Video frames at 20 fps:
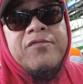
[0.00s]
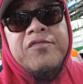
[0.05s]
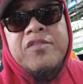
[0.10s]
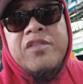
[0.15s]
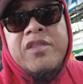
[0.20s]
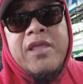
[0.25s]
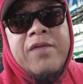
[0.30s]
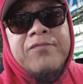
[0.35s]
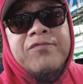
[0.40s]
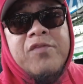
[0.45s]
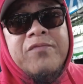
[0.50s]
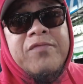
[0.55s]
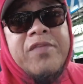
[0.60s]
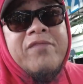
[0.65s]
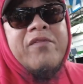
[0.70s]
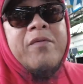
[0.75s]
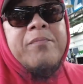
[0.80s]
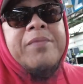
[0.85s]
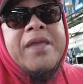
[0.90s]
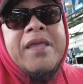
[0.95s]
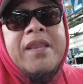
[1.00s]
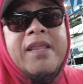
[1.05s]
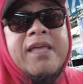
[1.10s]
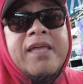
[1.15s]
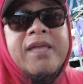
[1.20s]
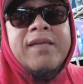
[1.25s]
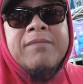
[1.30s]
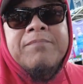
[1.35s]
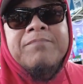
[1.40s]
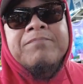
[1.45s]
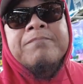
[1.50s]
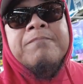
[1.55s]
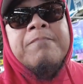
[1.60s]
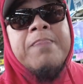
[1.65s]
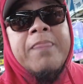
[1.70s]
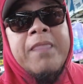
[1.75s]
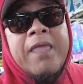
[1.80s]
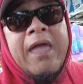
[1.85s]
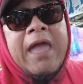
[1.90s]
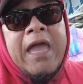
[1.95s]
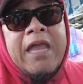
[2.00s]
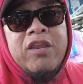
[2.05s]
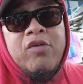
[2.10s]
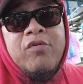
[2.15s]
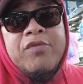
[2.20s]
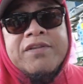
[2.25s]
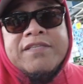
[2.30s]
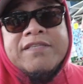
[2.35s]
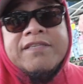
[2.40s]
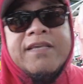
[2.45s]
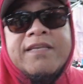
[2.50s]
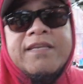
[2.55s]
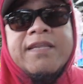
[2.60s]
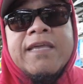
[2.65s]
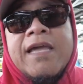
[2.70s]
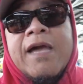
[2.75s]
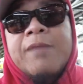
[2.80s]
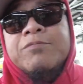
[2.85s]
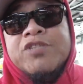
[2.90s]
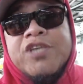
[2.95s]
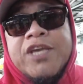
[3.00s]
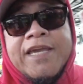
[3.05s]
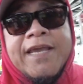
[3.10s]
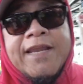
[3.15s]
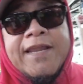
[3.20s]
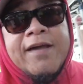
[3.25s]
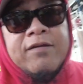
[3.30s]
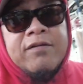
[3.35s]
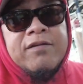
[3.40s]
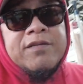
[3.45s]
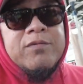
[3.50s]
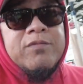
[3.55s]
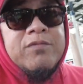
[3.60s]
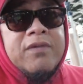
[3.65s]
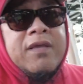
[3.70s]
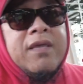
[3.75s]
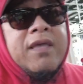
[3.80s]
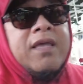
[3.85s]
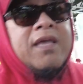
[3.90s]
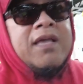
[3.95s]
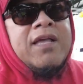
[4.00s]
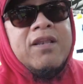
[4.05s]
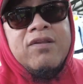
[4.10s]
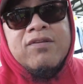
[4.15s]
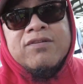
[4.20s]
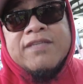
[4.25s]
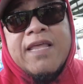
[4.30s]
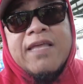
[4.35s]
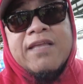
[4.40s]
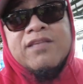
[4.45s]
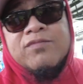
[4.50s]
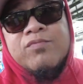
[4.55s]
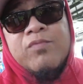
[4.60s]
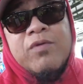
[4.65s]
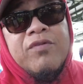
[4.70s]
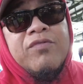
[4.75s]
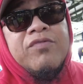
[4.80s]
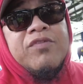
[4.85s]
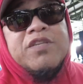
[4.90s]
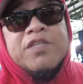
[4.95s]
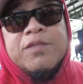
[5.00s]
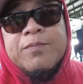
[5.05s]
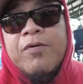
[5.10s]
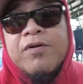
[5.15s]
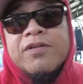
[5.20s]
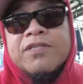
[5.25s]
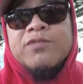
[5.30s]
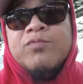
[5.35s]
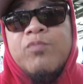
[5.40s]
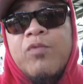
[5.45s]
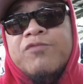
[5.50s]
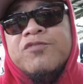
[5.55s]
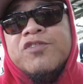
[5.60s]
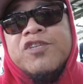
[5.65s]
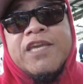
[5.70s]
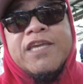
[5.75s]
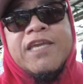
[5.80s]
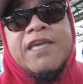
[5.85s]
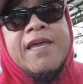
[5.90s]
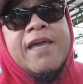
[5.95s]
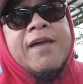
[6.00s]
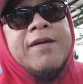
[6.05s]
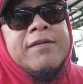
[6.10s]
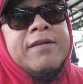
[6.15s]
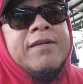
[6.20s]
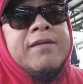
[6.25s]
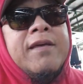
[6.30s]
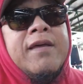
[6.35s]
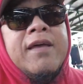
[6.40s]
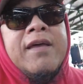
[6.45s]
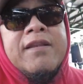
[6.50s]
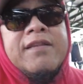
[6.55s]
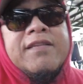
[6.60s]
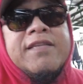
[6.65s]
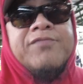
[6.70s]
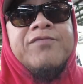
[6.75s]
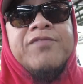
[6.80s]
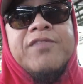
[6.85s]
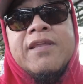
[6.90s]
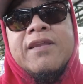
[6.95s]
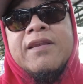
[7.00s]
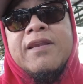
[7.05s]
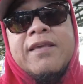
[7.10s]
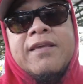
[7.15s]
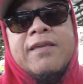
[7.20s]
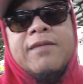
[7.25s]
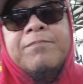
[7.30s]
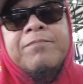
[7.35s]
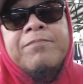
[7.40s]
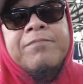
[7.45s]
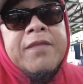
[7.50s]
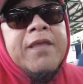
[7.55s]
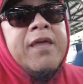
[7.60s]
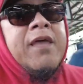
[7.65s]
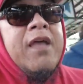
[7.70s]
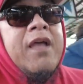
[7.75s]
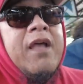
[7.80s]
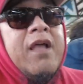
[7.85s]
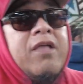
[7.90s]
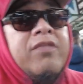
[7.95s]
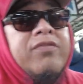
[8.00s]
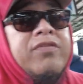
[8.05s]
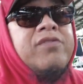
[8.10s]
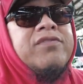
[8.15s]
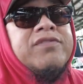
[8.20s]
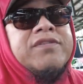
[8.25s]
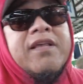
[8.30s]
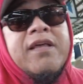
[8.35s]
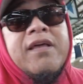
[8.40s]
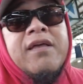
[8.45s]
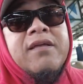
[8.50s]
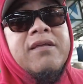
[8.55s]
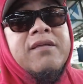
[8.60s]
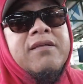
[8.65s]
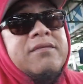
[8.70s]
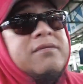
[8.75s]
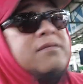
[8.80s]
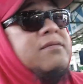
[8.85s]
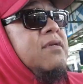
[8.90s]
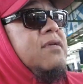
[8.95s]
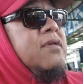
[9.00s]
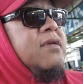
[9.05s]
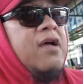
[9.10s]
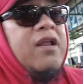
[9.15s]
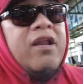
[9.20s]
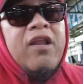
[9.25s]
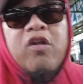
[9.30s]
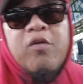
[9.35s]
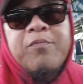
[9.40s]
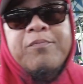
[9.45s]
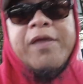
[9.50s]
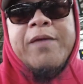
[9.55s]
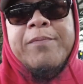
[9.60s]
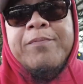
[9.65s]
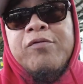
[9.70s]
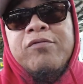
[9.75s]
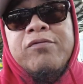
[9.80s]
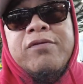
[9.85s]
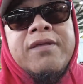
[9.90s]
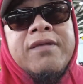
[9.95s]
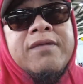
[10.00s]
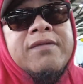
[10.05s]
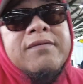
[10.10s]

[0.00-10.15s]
if, if you've never been here and you're in Sydney, come check it out. Looks like it's one of those spots worth checking out, definitely. There was a a lot of people.